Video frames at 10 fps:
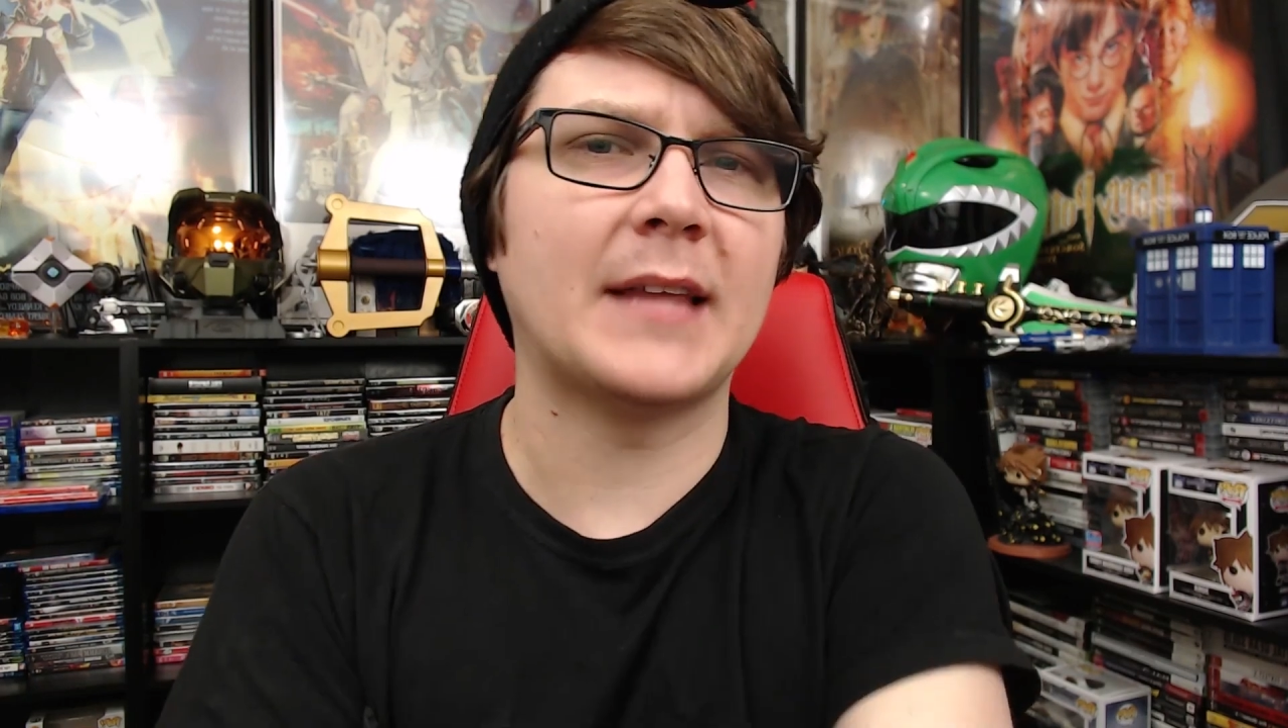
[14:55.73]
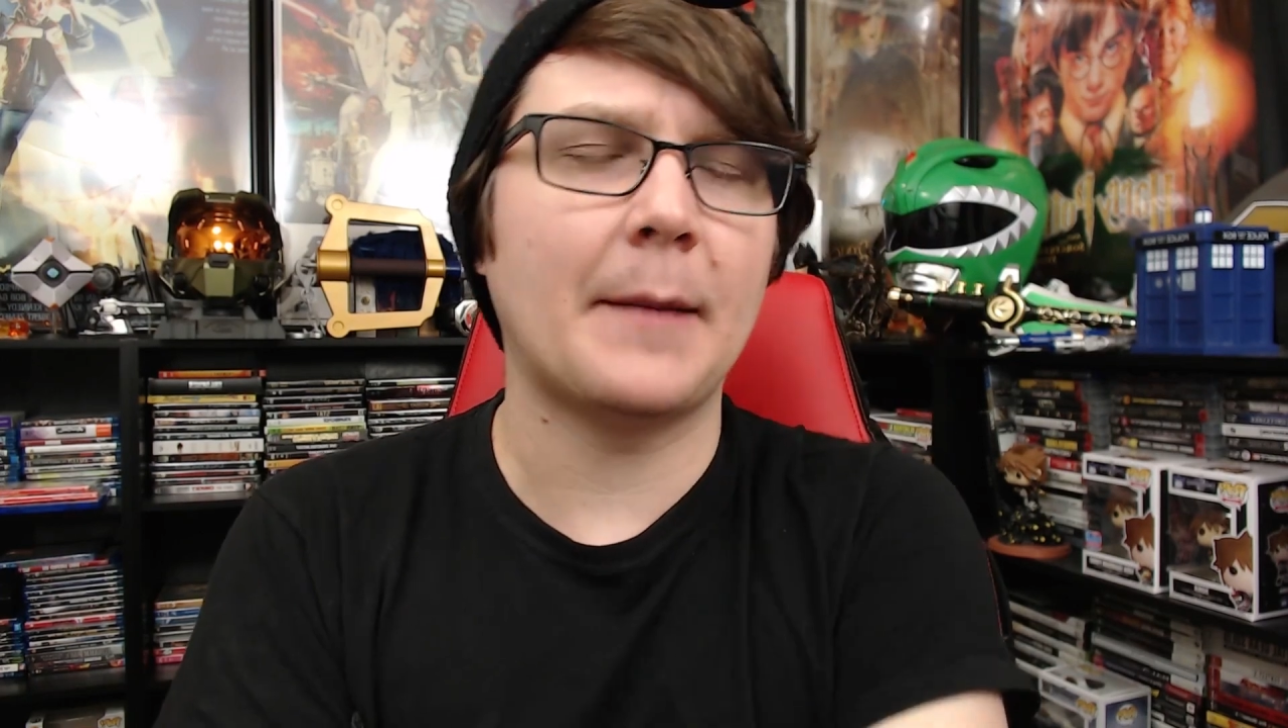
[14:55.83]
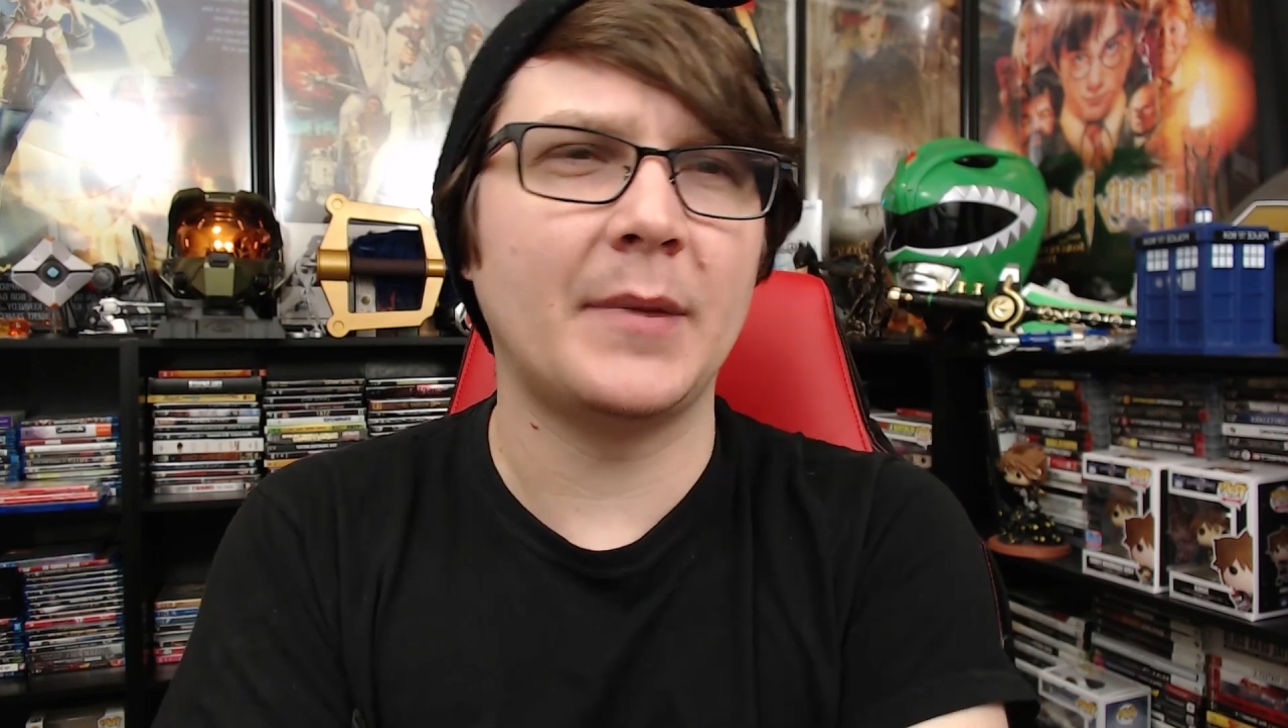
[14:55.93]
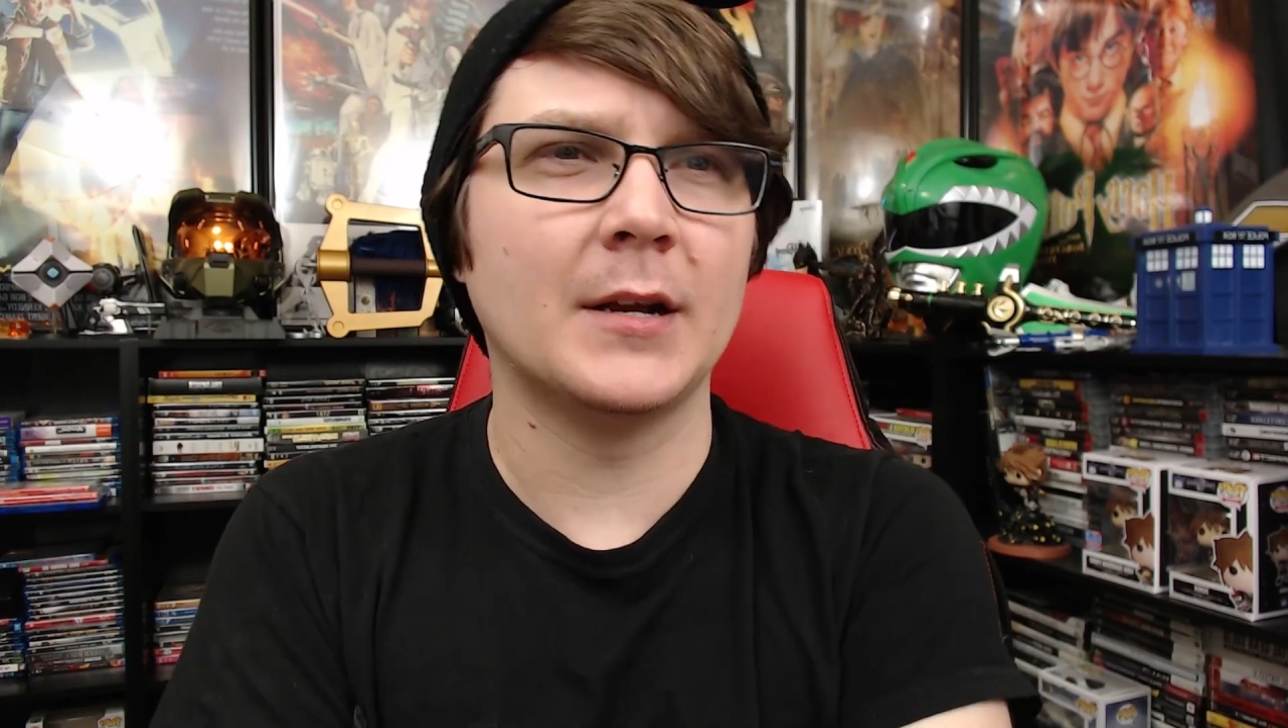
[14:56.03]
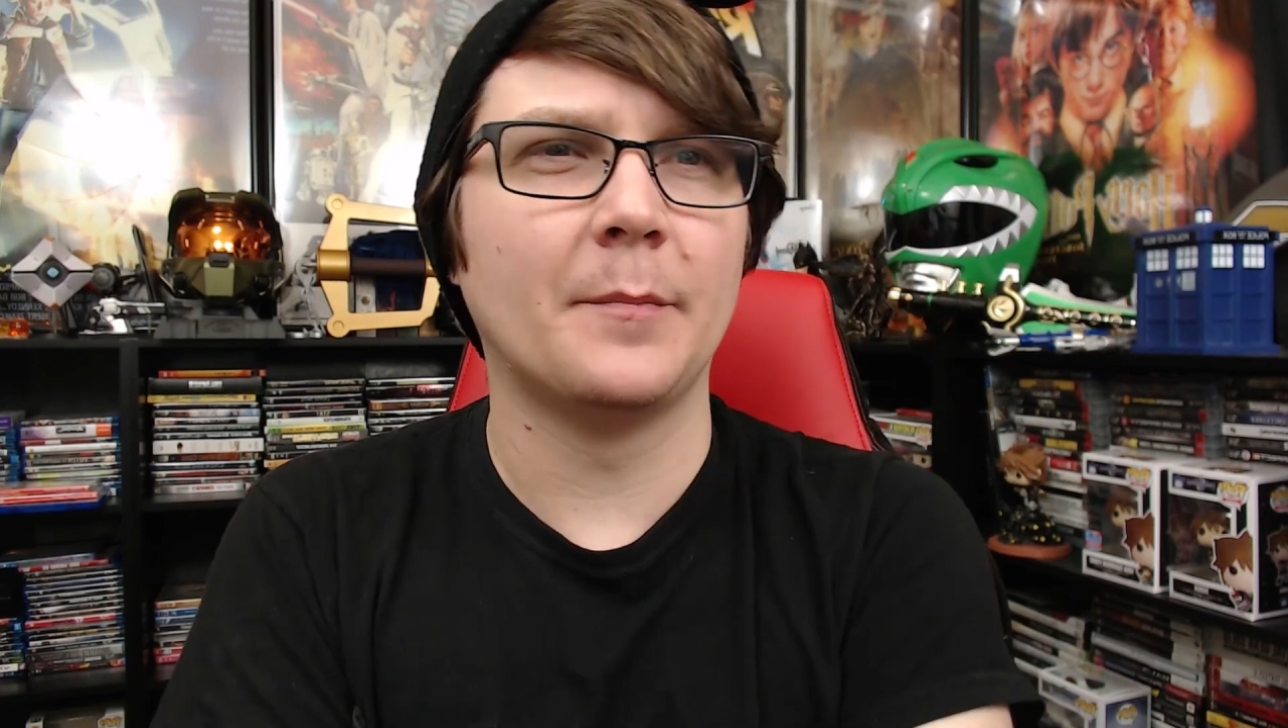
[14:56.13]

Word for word: that being a